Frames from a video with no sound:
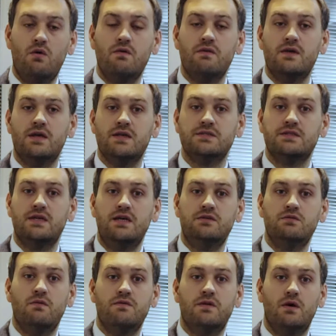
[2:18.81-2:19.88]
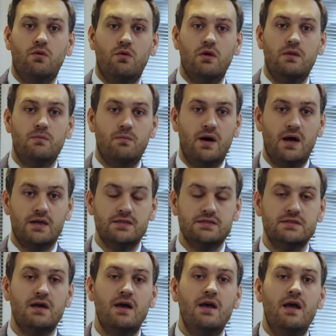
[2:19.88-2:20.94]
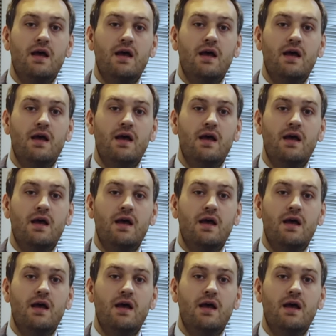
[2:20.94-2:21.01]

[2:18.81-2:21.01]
on the state of the oil market.